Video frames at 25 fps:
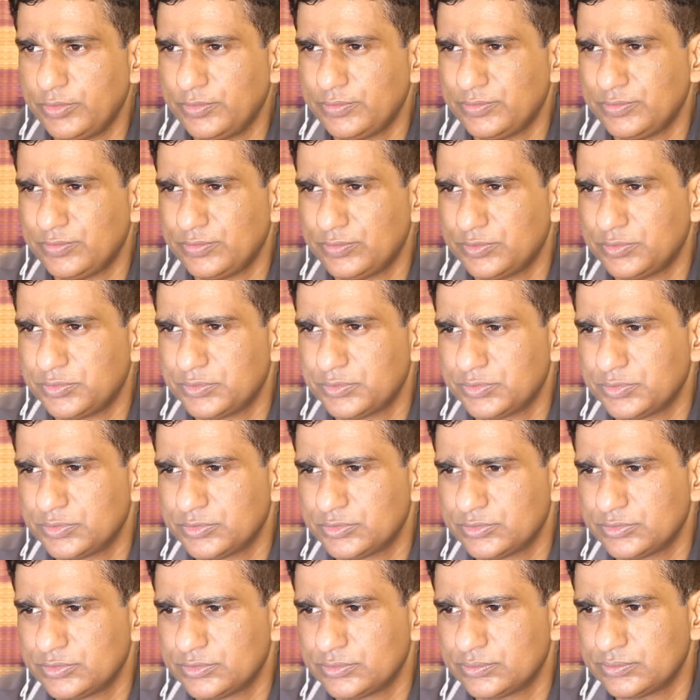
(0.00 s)

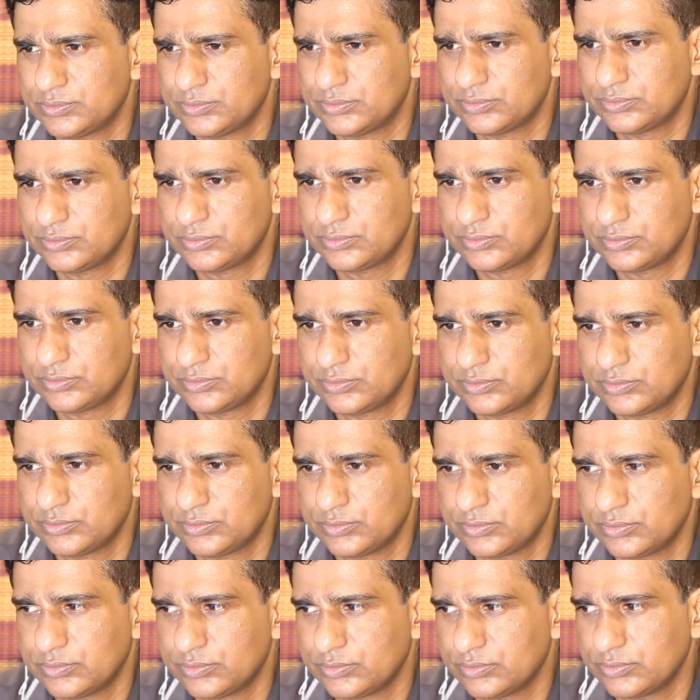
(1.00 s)

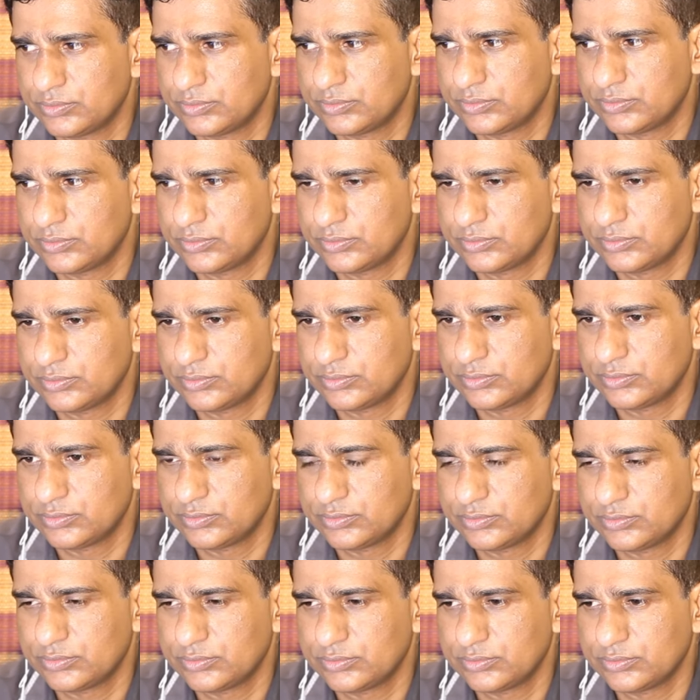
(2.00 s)

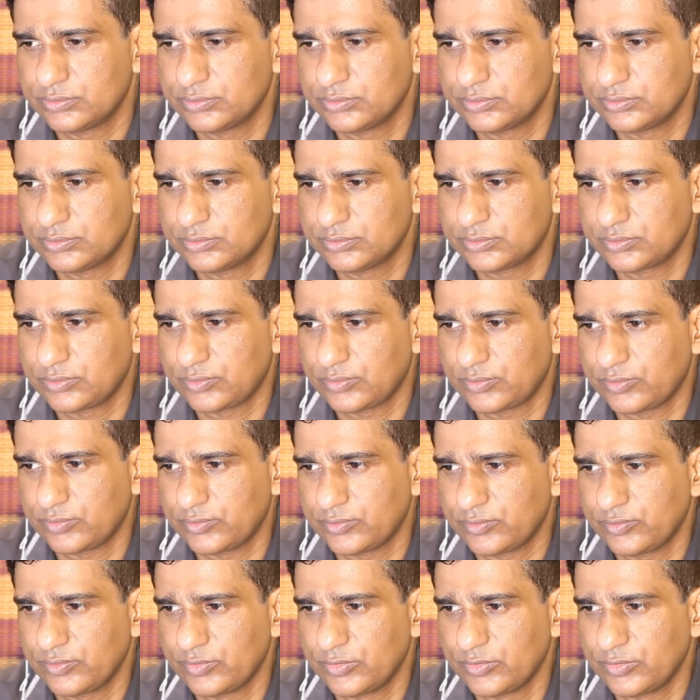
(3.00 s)
(not speaking)